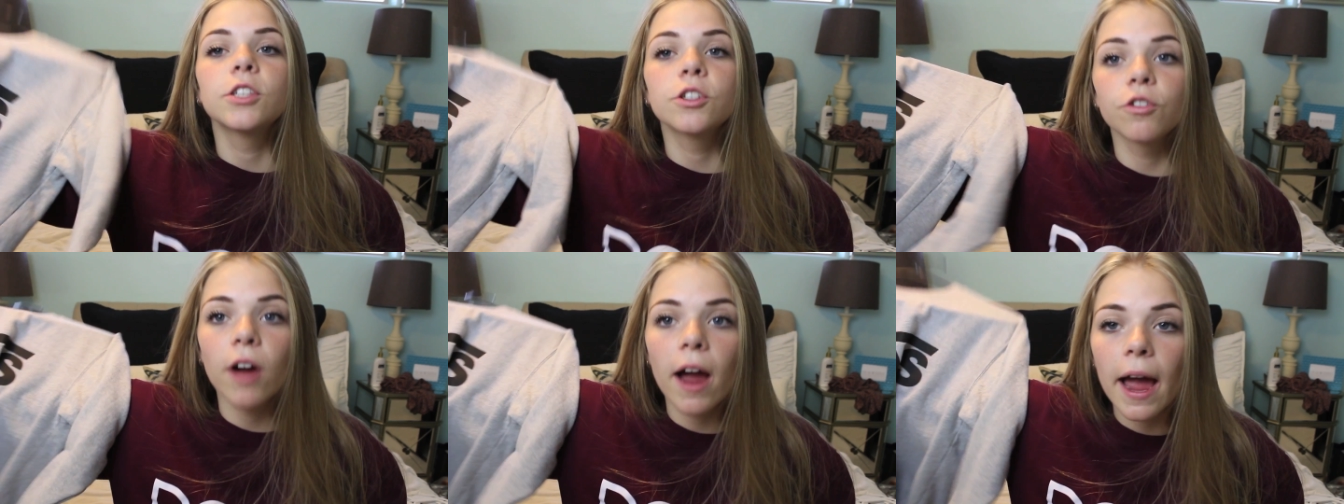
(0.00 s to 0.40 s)

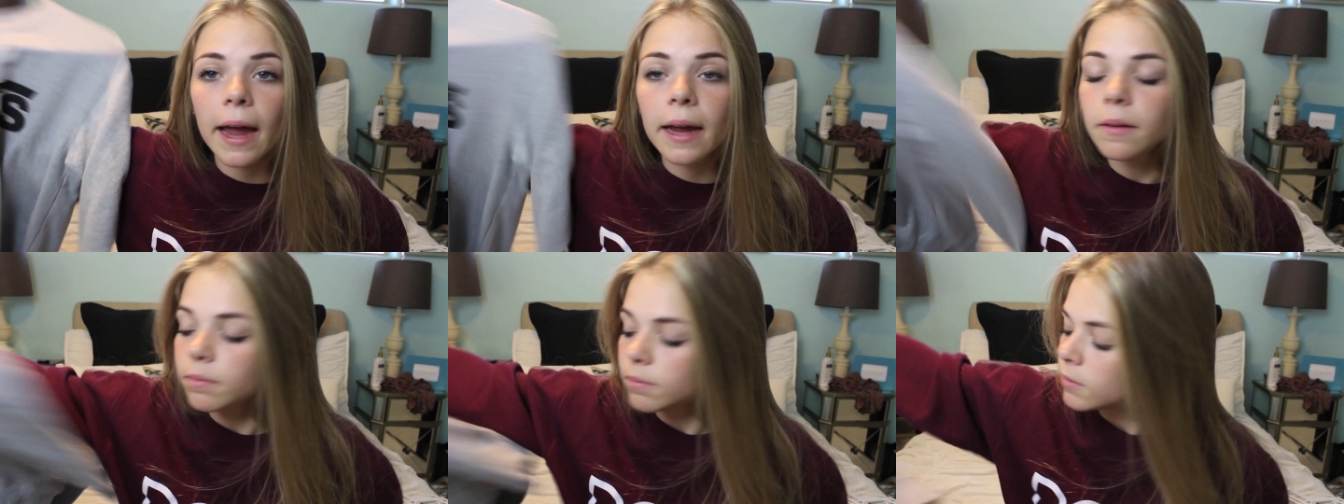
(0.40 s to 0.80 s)
It's
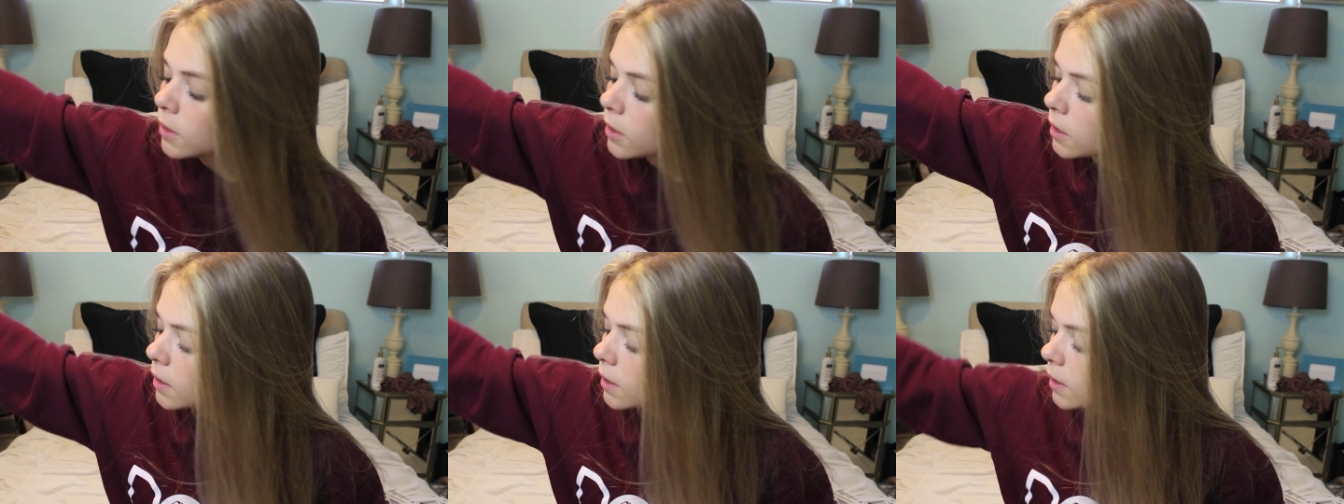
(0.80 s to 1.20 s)
gray.
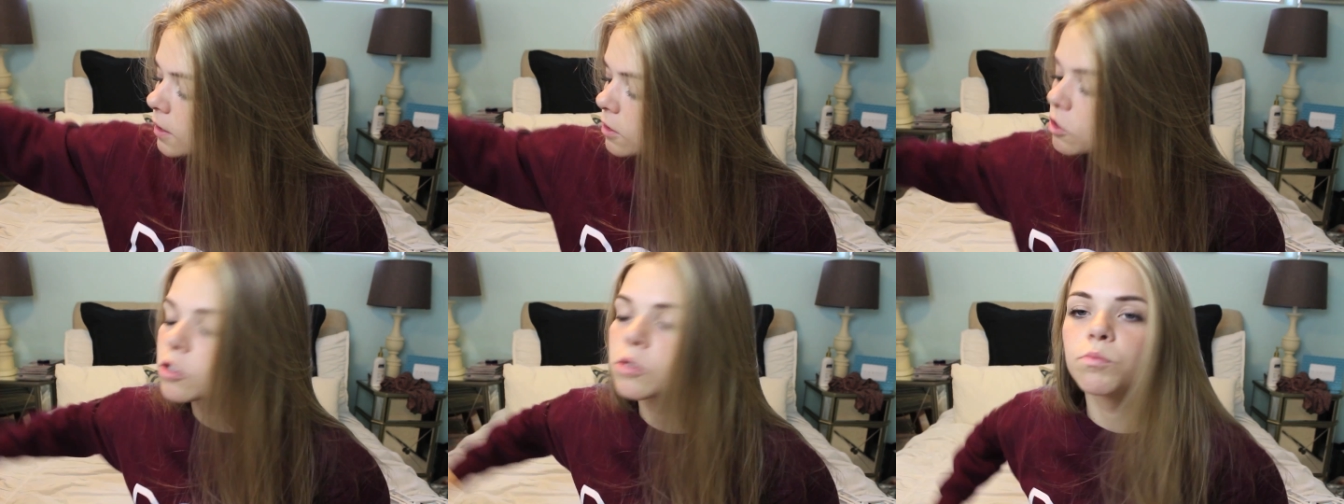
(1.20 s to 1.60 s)

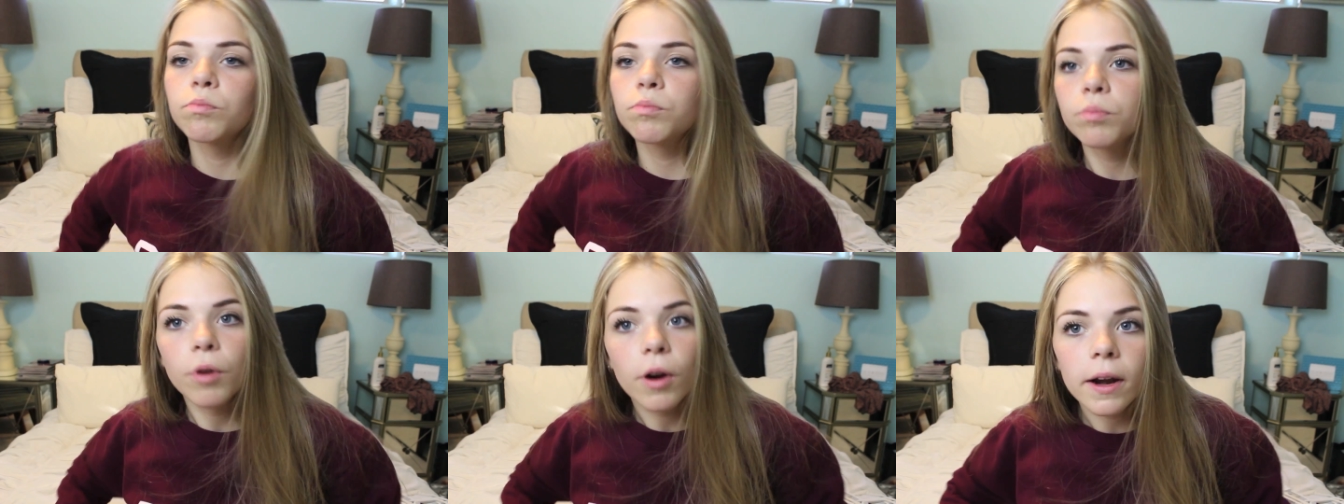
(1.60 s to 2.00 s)
It's just
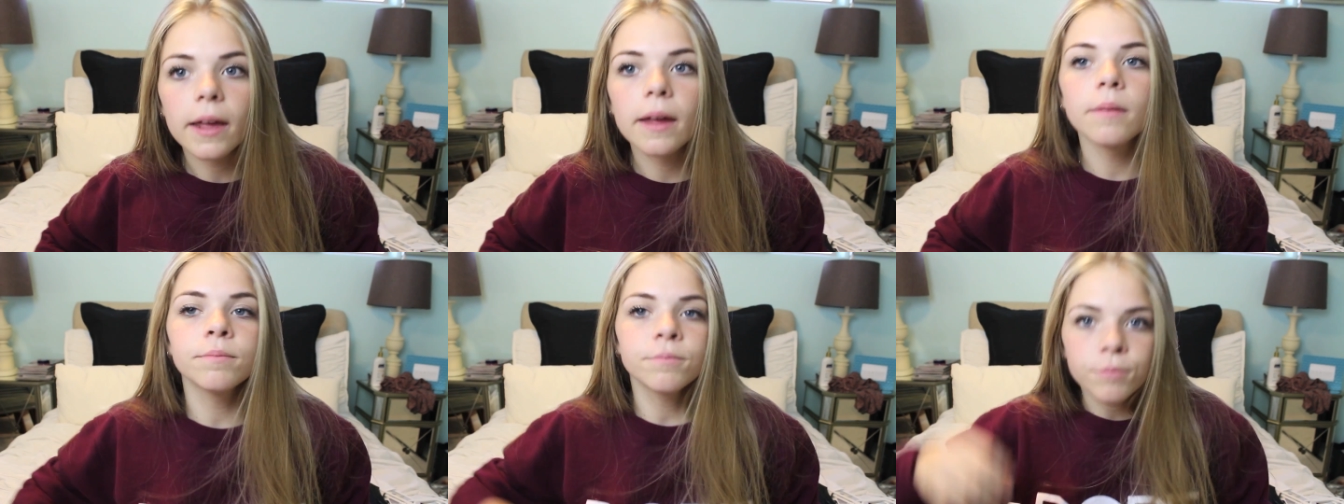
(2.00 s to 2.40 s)

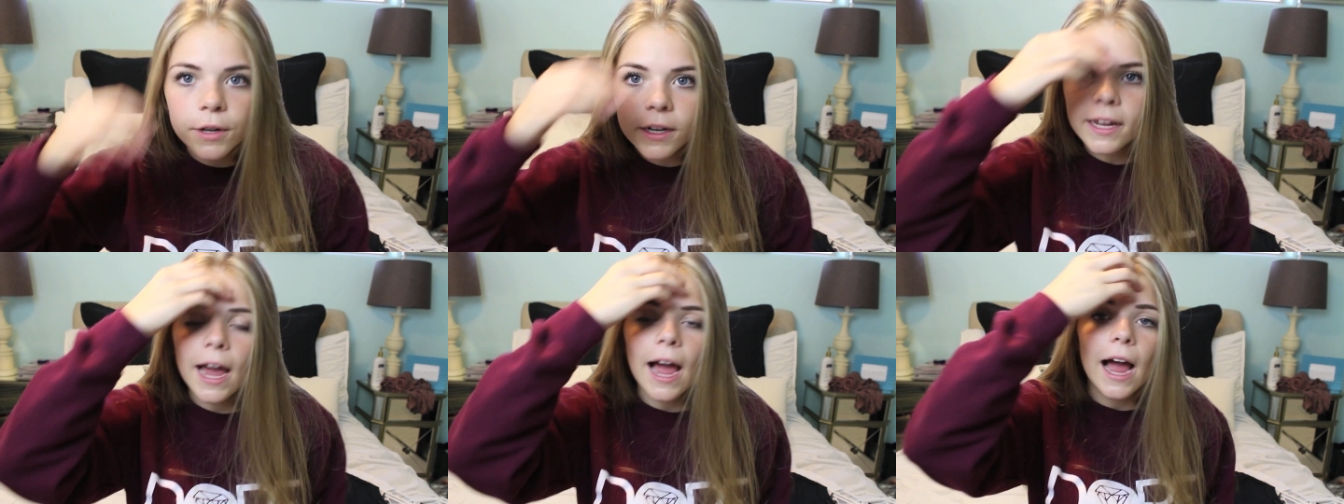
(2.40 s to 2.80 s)
pretty,
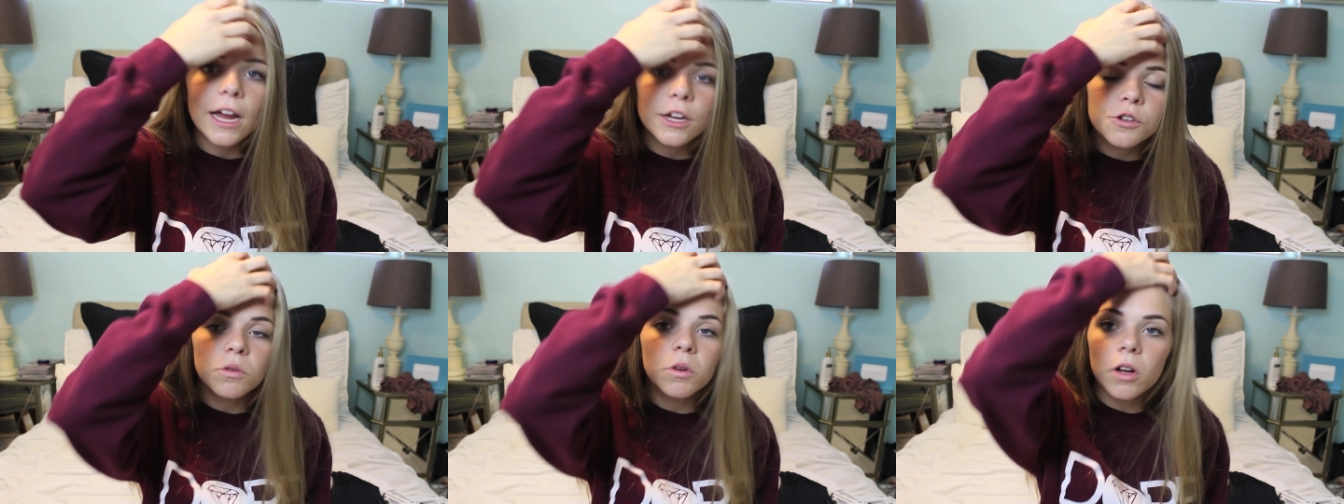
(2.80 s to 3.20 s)
pretty
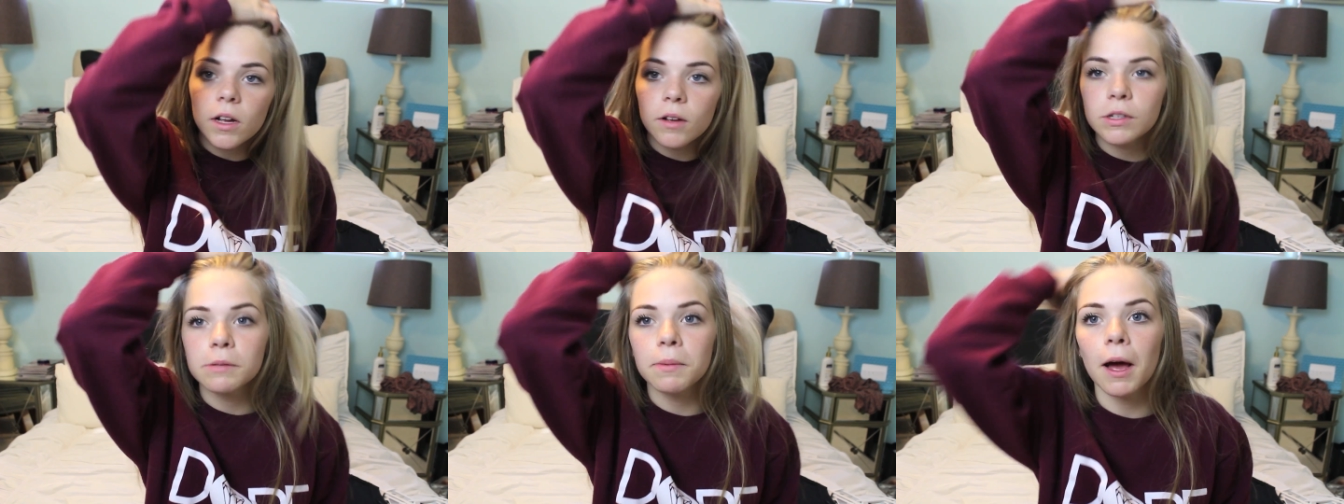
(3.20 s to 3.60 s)

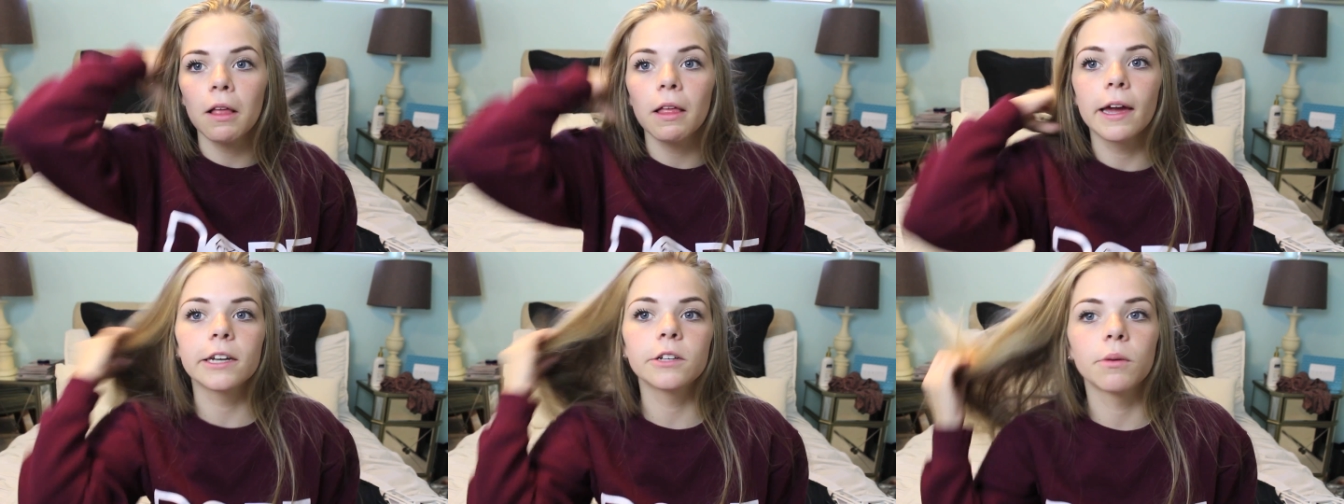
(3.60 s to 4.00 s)
casual. It was
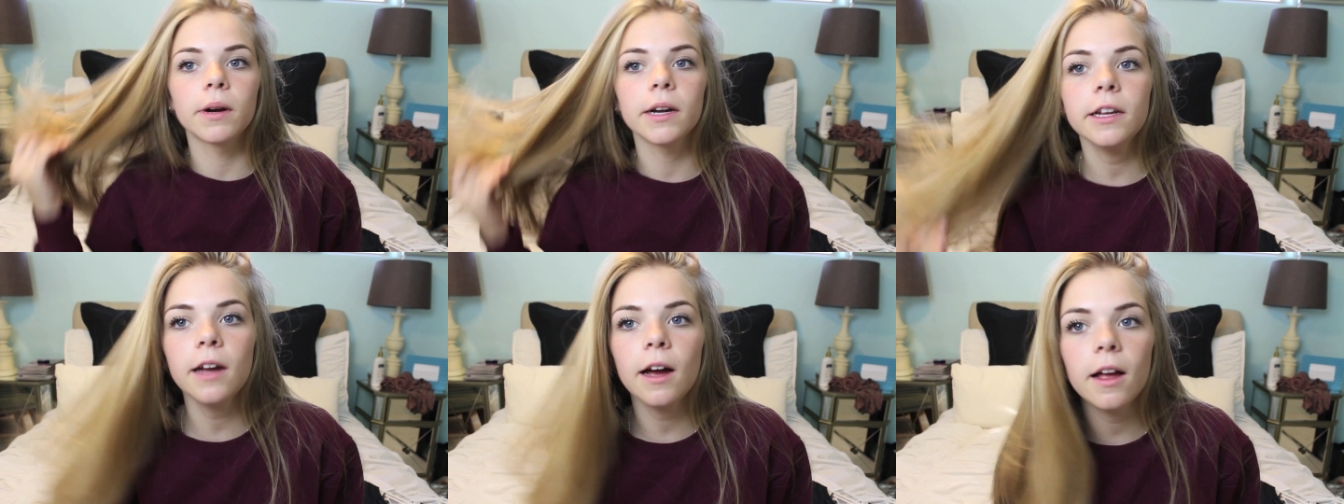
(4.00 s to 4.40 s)
about like
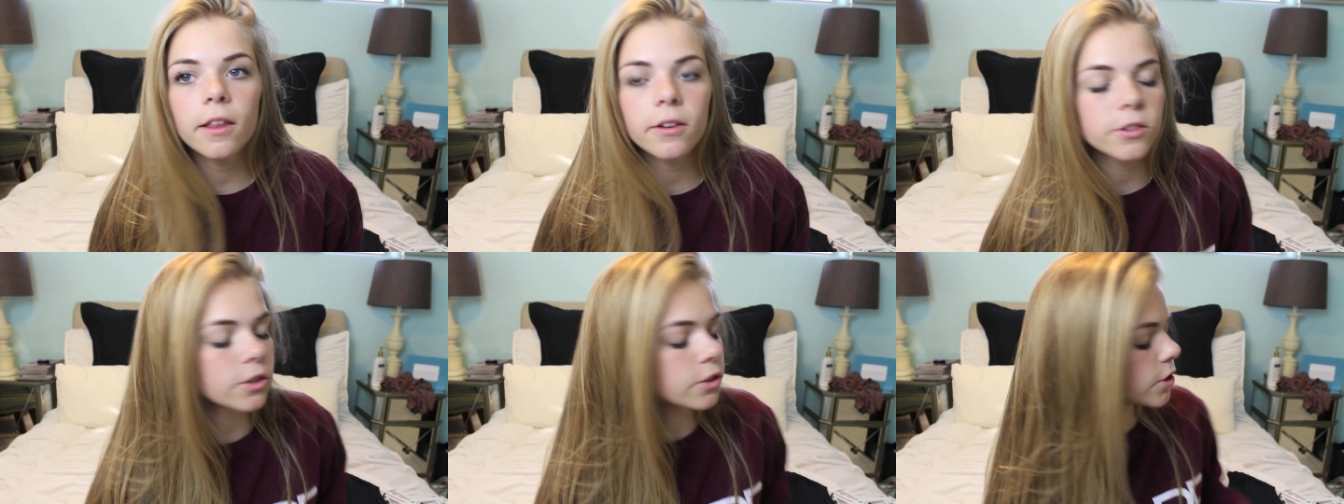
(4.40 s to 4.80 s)
$20